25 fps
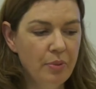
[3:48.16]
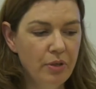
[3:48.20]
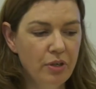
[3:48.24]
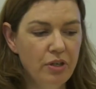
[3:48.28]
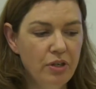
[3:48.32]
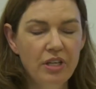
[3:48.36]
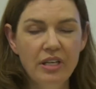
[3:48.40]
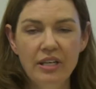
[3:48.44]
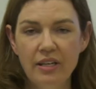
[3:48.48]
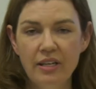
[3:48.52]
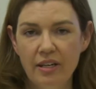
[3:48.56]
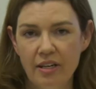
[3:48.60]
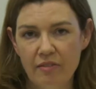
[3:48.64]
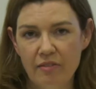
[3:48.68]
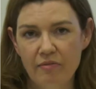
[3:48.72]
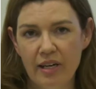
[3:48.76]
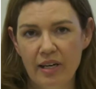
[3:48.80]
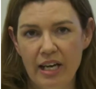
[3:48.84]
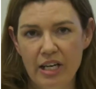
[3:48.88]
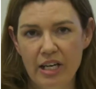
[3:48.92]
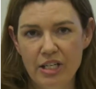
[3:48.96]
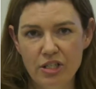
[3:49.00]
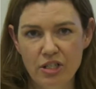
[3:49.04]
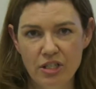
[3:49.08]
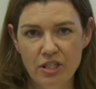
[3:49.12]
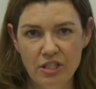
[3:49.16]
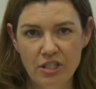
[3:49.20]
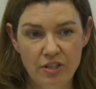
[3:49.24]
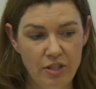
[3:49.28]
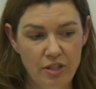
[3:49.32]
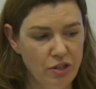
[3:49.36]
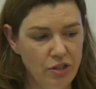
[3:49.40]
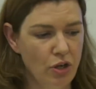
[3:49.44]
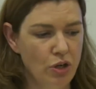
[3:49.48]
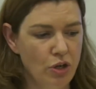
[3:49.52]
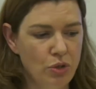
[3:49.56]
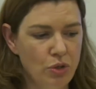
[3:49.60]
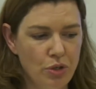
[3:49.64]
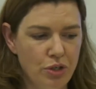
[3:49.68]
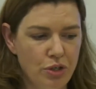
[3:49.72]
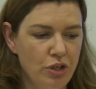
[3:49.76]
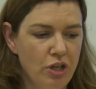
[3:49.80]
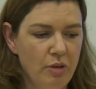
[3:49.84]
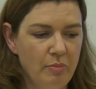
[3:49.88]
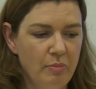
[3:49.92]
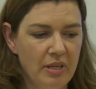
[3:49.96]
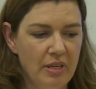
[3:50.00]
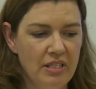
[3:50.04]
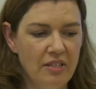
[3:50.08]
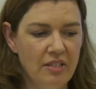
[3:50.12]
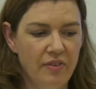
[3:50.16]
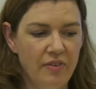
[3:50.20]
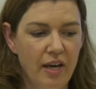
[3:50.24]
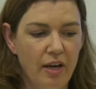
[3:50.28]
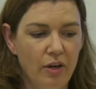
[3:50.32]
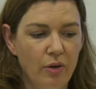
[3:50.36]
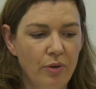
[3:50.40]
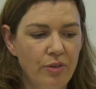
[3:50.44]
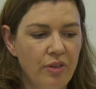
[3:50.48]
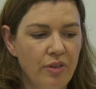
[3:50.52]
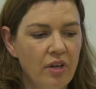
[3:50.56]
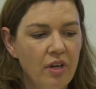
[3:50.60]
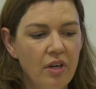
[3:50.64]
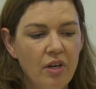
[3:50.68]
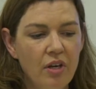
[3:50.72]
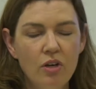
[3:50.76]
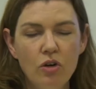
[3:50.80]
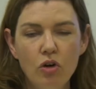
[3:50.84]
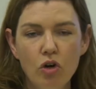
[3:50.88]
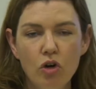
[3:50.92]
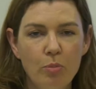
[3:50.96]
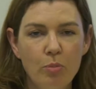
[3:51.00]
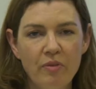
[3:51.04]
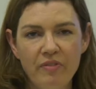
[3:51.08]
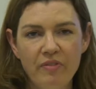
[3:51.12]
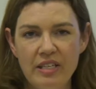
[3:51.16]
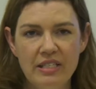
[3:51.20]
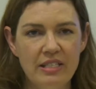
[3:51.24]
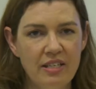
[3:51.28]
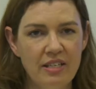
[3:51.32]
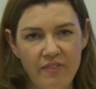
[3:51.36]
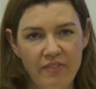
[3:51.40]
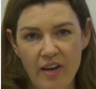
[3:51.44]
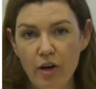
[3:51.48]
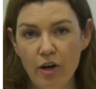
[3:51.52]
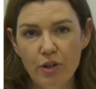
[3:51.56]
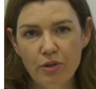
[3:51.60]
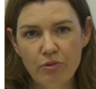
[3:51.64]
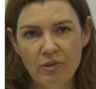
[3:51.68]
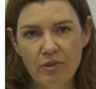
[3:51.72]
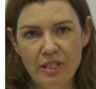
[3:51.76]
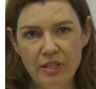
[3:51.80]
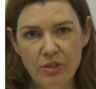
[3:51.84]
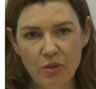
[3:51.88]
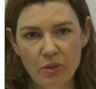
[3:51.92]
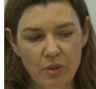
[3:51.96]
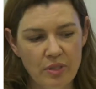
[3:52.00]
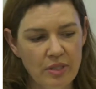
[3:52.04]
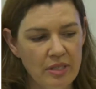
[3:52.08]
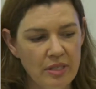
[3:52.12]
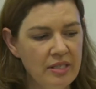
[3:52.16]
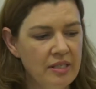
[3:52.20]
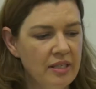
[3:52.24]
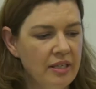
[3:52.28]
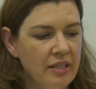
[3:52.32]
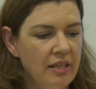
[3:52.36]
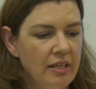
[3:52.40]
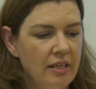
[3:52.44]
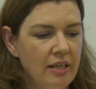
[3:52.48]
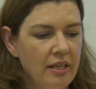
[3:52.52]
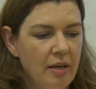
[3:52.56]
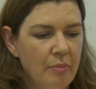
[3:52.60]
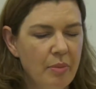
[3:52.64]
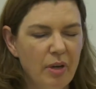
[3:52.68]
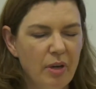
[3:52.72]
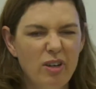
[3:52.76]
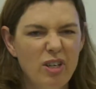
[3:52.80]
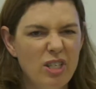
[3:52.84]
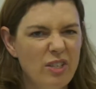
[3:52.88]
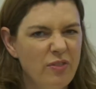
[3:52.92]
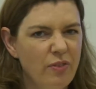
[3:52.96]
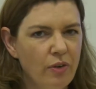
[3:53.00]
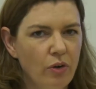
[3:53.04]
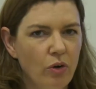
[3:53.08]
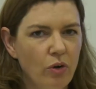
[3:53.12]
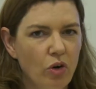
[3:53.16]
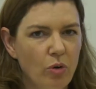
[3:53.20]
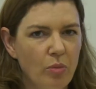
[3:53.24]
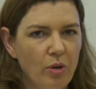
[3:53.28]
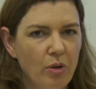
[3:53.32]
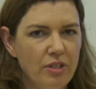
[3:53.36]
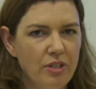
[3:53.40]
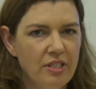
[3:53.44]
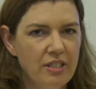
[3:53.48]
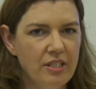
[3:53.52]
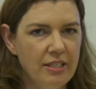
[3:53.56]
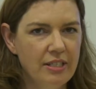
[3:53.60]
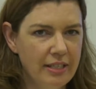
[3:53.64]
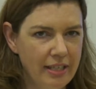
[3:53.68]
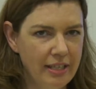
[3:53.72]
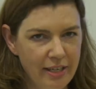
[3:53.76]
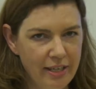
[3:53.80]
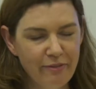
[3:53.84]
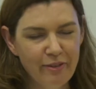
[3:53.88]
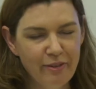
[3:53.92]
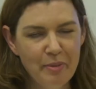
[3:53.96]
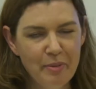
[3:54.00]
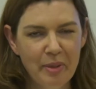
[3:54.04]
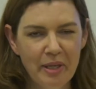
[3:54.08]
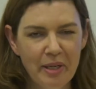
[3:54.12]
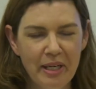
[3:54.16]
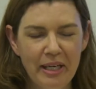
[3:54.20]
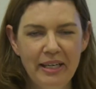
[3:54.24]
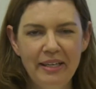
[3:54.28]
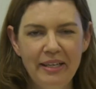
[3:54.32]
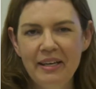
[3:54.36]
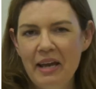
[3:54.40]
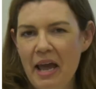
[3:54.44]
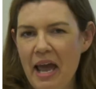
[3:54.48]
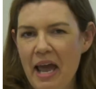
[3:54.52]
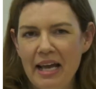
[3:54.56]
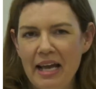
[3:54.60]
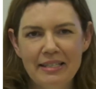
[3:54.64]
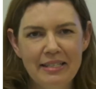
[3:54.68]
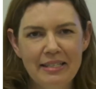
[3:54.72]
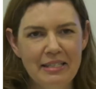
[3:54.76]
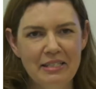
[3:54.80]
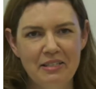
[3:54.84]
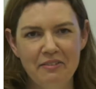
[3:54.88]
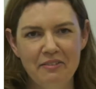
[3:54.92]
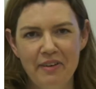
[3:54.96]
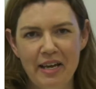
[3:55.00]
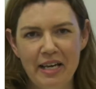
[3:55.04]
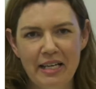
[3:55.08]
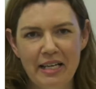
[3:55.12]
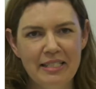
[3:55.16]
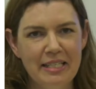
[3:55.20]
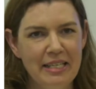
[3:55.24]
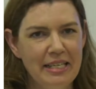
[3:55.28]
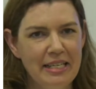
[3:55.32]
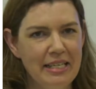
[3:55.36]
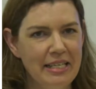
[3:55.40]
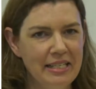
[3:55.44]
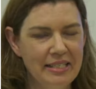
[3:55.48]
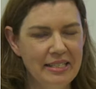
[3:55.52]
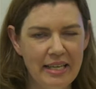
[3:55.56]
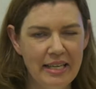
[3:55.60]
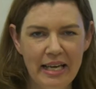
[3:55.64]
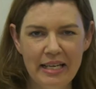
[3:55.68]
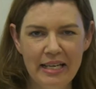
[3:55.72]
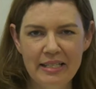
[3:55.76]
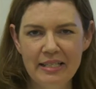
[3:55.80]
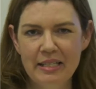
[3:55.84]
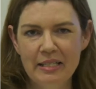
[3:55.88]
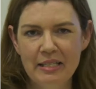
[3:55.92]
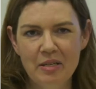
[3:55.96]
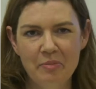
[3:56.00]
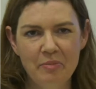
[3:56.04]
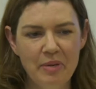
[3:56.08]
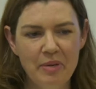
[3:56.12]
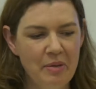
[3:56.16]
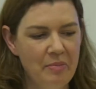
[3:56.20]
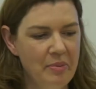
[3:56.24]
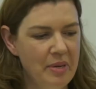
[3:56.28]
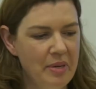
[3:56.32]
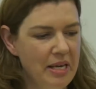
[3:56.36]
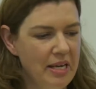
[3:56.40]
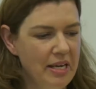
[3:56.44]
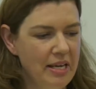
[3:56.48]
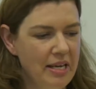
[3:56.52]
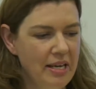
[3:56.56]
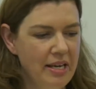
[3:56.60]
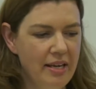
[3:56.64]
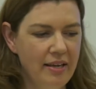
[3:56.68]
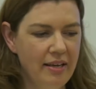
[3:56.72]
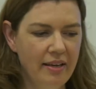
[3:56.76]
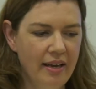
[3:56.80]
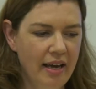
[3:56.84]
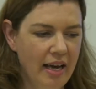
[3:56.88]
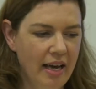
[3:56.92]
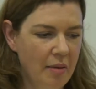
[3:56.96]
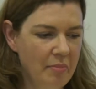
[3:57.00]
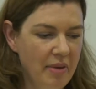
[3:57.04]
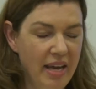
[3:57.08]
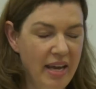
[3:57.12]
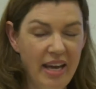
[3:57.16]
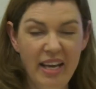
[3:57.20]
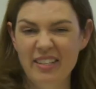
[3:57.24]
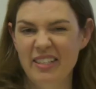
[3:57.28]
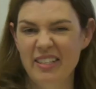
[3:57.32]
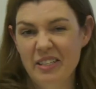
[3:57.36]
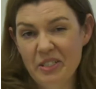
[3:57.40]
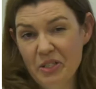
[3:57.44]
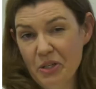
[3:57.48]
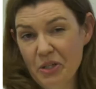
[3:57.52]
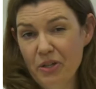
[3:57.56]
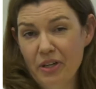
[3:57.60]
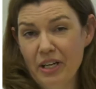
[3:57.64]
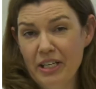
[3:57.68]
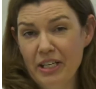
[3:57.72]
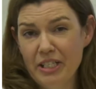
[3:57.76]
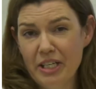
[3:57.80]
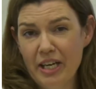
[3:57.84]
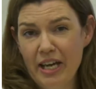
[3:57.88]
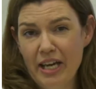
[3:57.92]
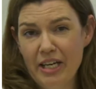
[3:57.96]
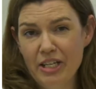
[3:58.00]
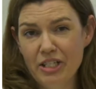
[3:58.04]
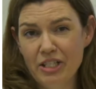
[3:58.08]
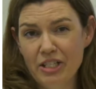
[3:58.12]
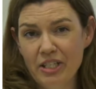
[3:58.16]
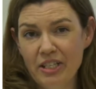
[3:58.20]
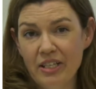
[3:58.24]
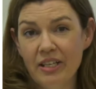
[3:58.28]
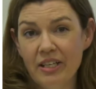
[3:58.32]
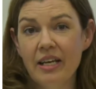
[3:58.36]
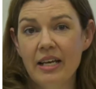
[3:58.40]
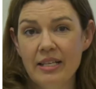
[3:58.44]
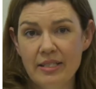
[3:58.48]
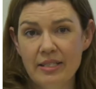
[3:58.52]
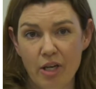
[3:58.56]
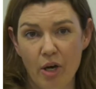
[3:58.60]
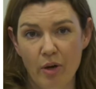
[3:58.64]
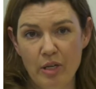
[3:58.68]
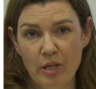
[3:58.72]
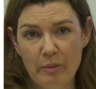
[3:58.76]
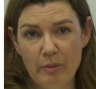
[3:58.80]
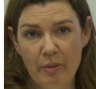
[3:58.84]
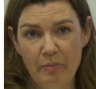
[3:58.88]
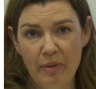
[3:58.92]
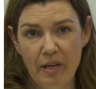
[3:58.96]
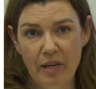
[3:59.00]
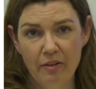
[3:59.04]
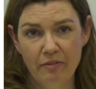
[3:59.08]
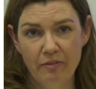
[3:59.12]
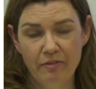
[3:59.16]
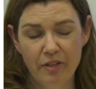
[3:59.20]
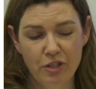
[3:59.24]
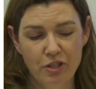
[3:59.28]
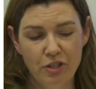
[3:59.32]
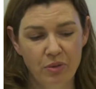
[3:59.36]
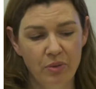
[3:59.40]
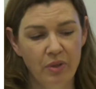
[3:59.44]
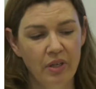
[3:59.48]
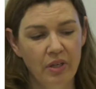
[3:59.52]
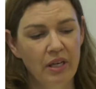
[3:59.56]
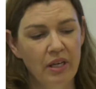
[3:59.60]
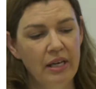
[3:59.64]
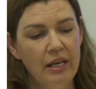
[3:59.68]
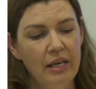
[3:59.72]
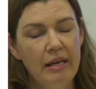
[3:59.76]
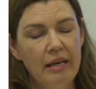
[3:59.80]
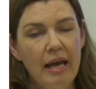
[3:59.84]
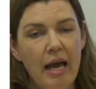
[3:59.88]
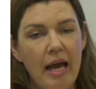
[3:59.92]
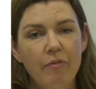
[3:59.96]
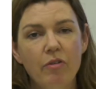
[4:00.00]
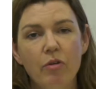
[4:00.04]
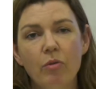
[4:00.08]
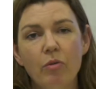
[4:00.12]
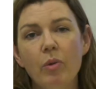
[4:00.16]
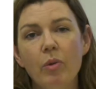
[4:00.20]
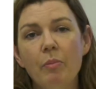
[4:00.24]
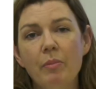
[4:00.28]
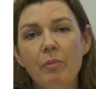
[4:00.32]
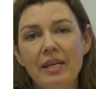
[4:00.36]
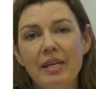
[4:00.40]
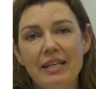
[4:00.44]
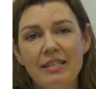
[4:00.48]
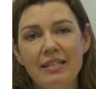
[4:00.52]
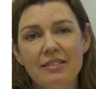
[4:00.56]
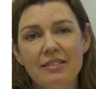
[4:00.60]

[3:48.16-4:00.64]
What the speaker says: pertinent in relation to the social determinants of health or preventative health resources, because for almost everybody, access to vaccines, access to PPE, access to good education is going to be beneficial. However, when we